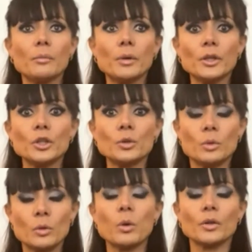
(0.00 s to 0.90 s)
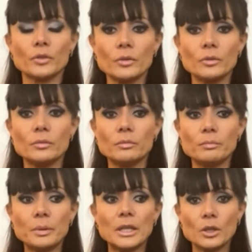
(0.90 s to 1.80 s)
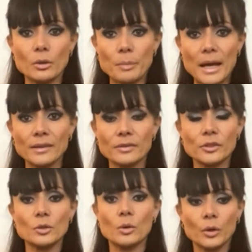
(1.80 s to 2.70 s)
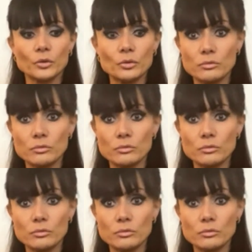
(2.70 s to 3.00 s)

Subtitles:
You will want to be your best, you will want to